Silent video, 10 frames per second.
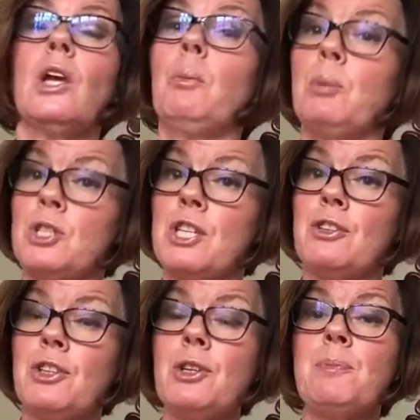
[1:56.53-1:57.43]
But in
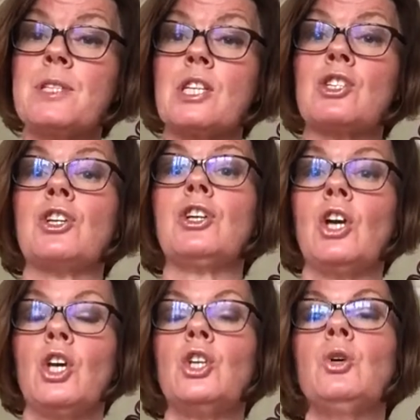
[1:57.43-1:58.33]
third position,
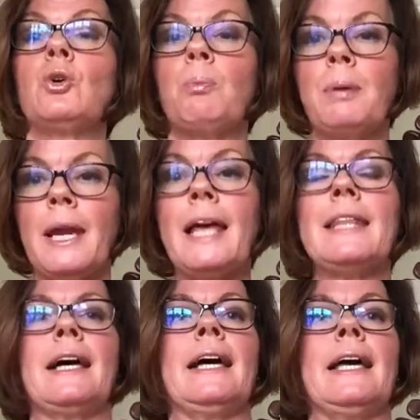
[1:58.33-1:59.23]
you could play
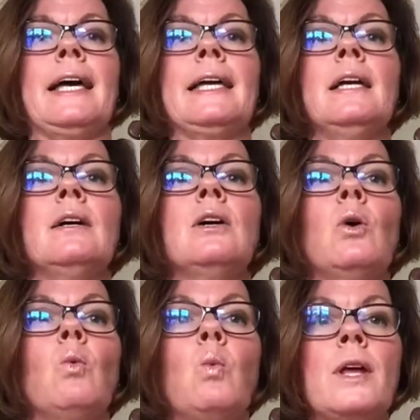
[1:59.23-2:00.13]
that A
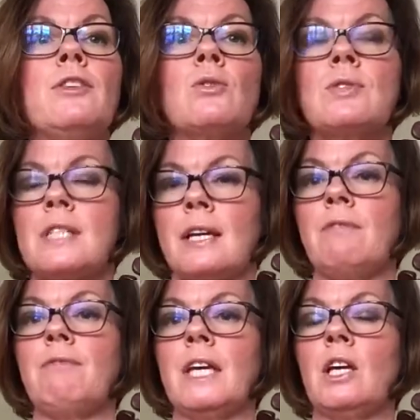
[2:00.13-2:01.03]
with your
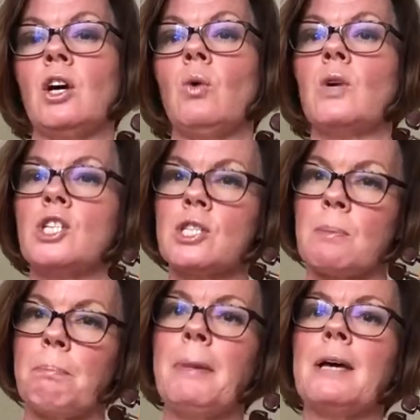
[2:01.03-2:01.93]
second finger, which is a
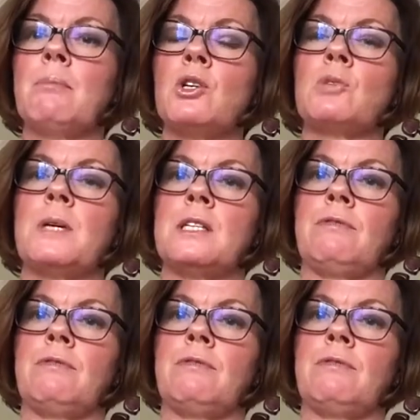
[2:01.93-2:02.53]
much better